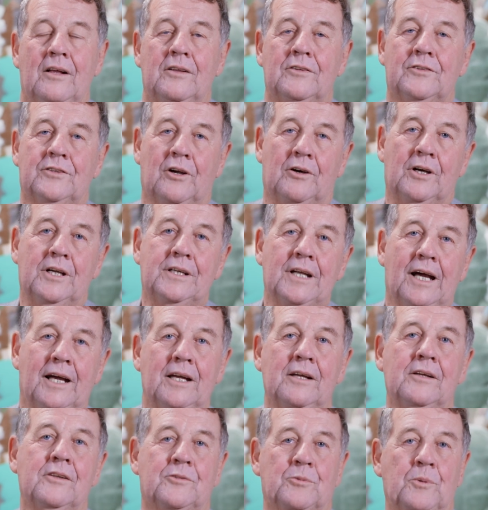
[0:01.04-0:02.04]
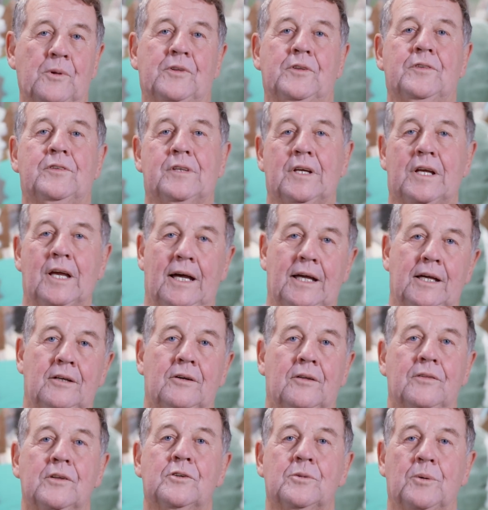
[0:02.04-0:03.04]
Sorry Day is with us again
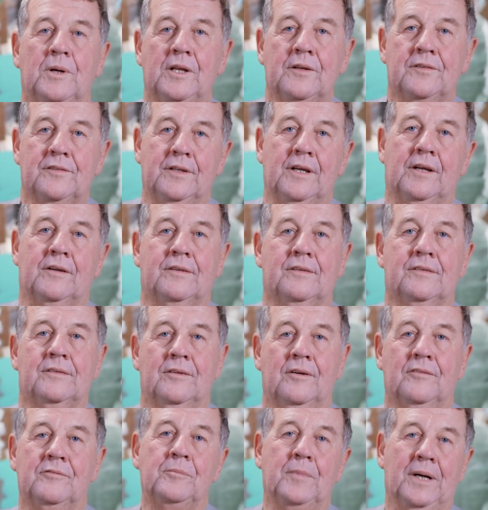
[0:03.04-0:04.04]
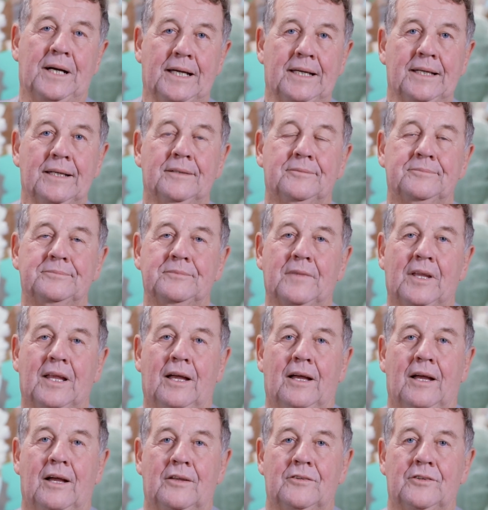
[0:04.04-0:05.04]
on the 26th of May.
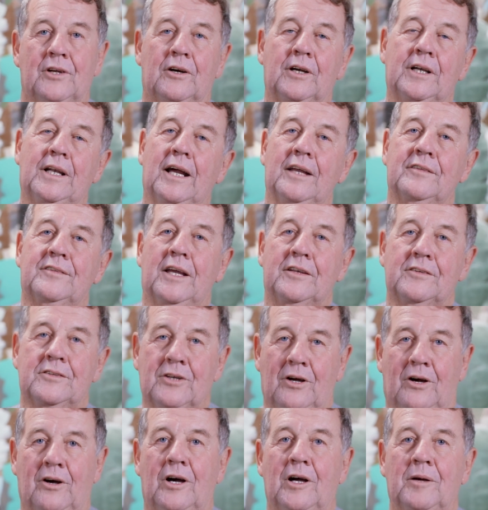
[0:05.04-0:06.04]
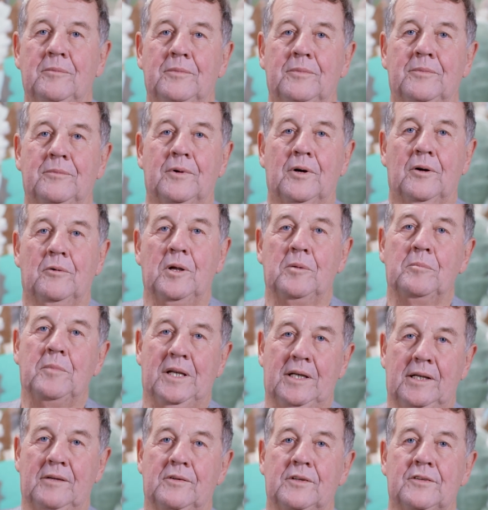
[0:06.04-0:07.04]
Sorry Day is that time when
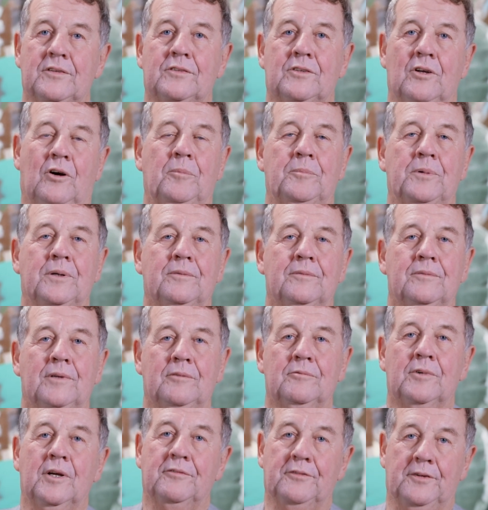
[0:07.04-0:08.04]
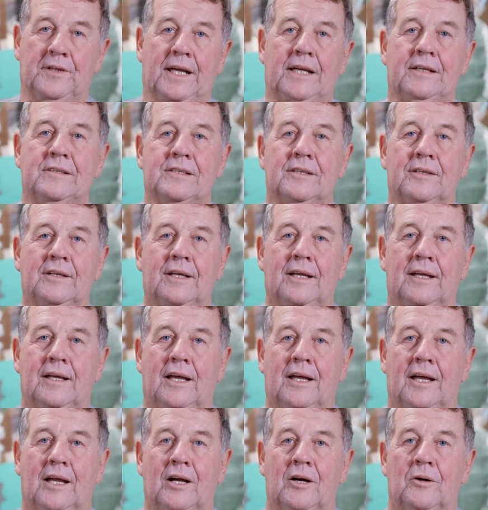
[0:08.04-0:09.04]
many of us stop and reflect.
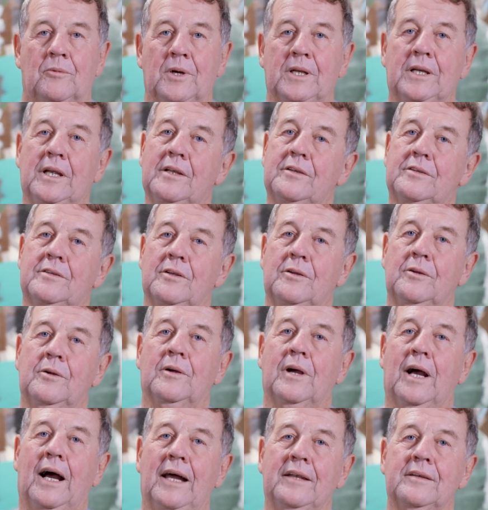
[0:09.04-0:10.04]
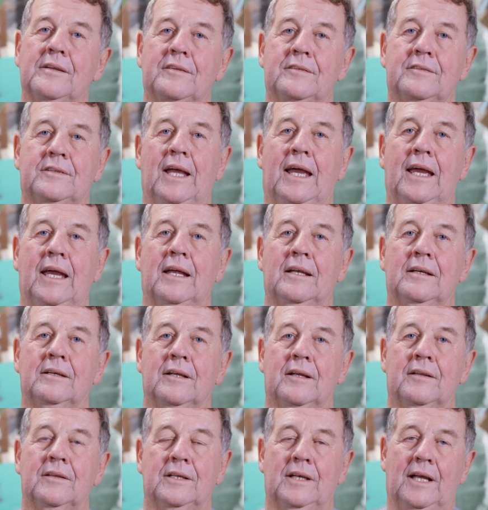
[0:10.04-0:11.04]
We need to understand
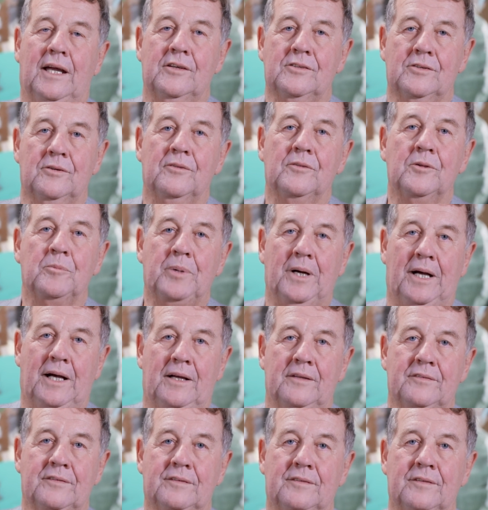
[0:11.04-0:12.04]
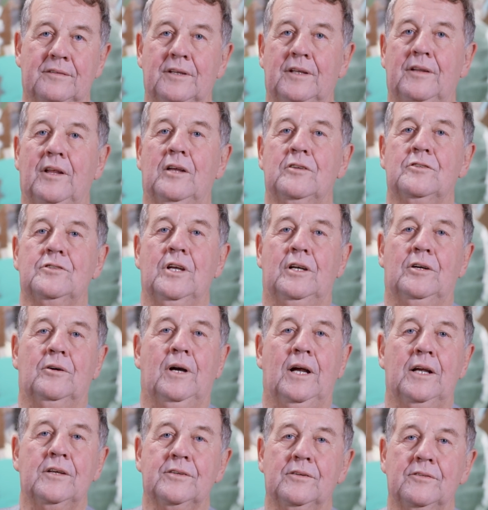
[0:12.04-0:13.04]
the nature of the past to see those
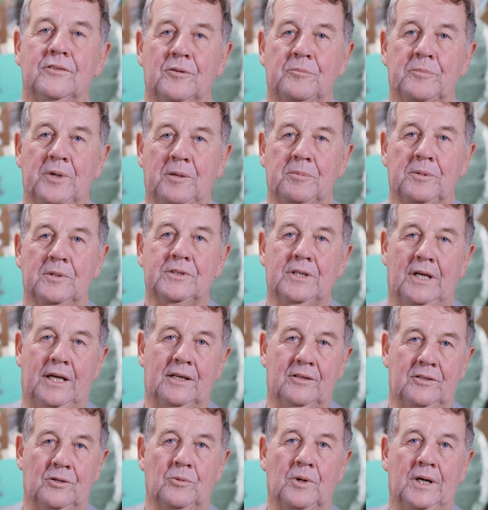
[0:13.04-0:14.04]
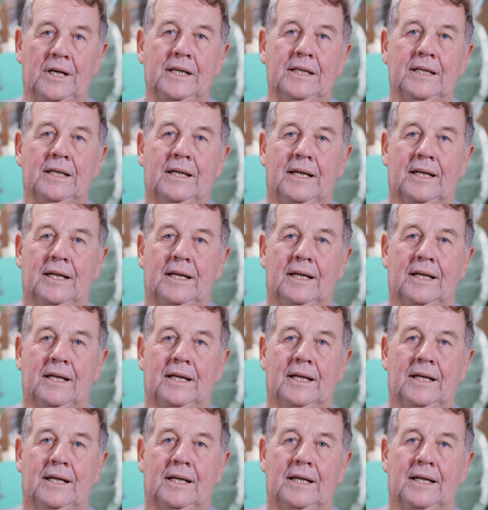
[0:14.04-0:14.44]
generations of people taken away.